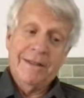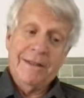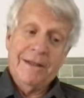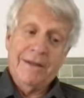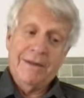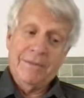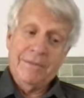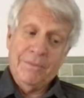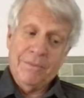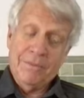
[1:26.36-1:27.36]

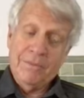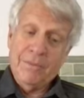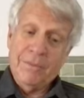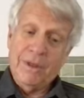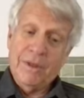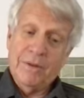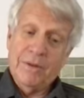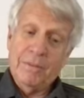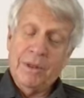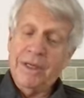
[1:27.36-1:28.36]
how the
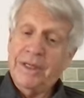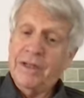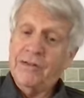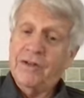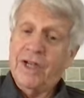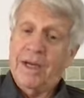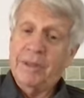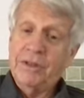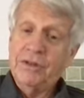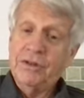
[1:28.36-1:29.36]
brain gets
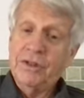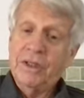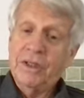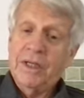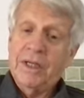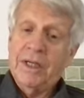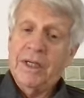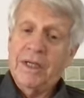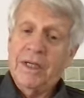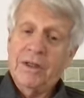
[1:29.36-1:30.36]
damaged
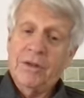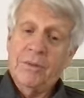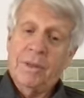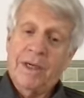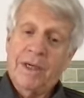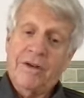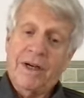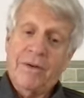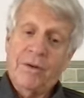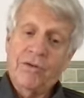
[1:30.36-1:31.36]
either by a
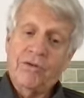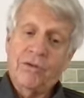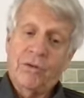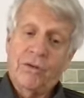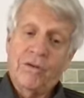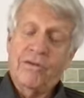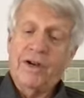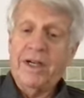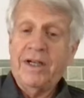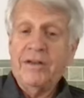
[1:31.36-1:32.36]
virus or in
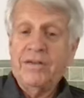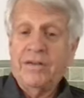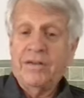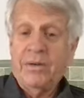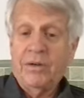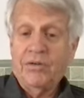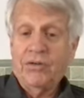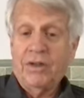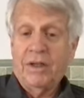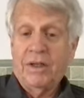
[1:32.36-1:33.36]
fighting the virus
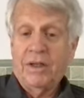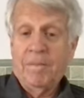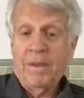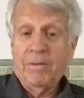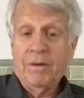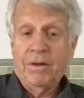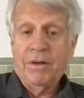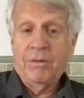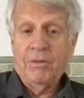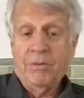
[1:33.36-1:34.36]

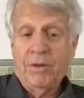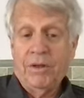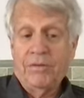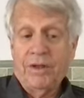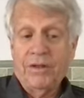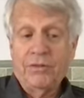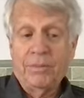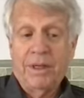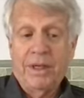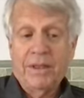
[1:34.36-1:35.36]
when it fights
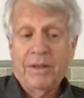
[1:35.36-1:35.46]
back.